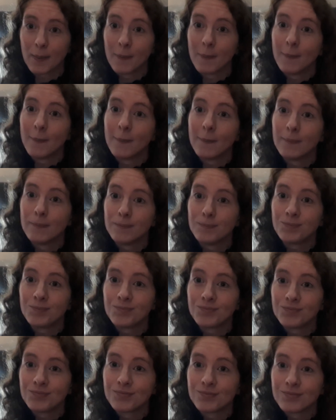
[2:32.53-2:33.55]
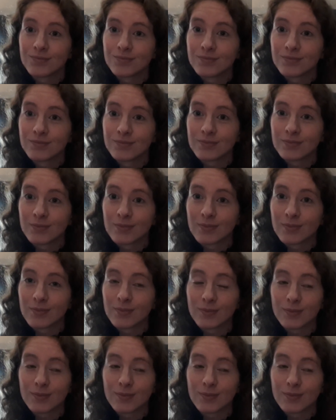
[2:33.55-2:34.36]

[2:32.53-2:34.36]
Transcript: [no speech]